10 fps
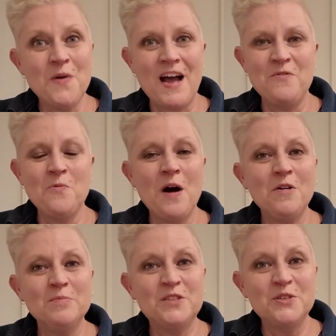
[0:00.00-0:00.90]
and
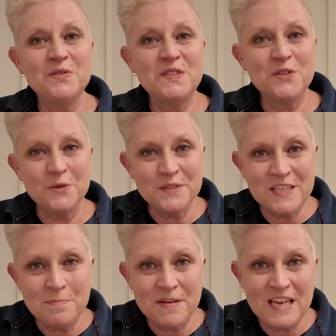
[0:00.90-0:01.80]
welcome to
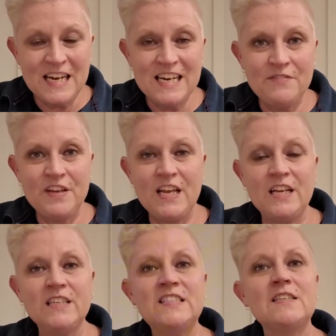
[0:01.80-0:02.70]

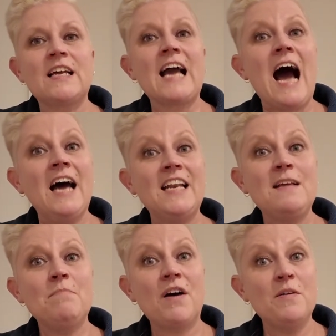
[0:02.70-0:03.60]
SusyBLiving's
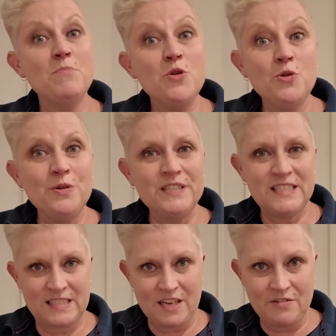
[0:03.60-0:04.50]
Gardening by the Moon
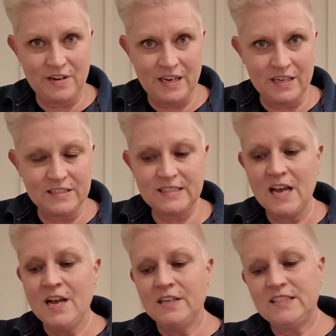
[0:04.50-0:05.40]
series.
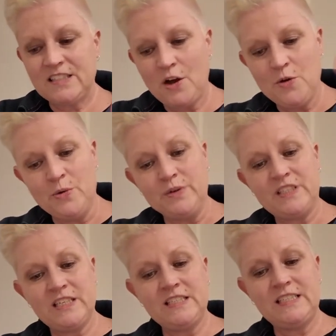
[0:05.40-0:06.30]
So
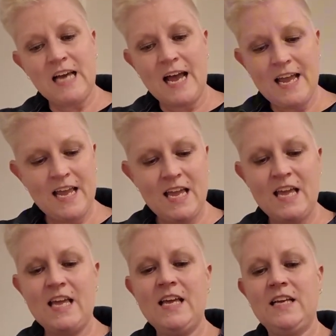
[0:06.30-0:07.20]
today
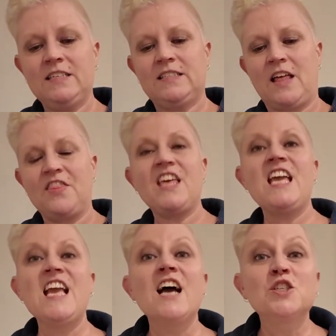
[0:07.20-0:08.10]
is
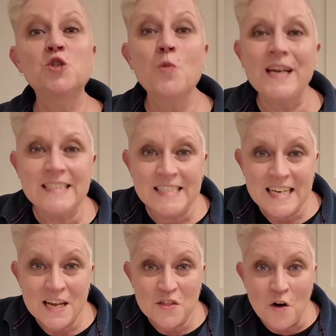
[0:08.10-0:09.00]
the
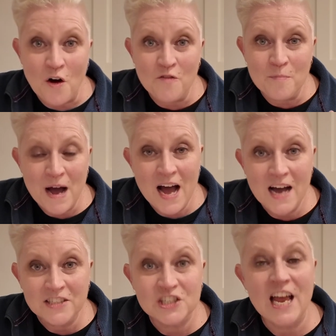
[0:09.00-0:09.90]
20th of
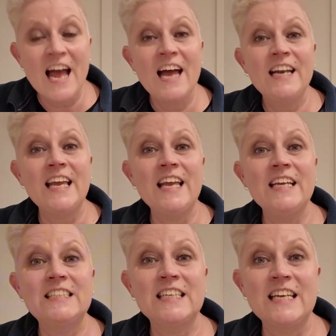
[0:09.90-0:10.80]
March and
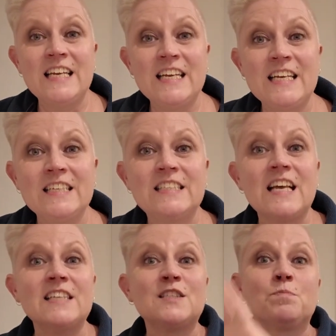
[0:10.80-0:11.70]
it
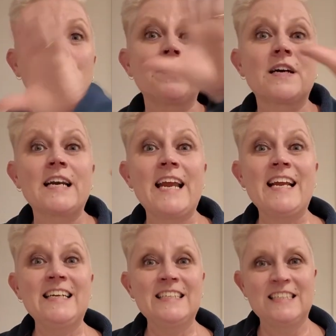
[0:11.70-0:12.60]
is
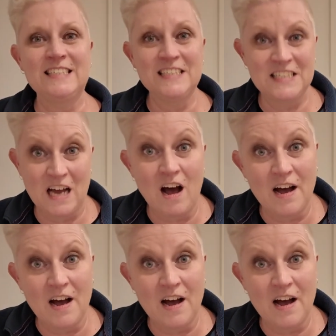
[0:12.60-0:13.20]
springtime.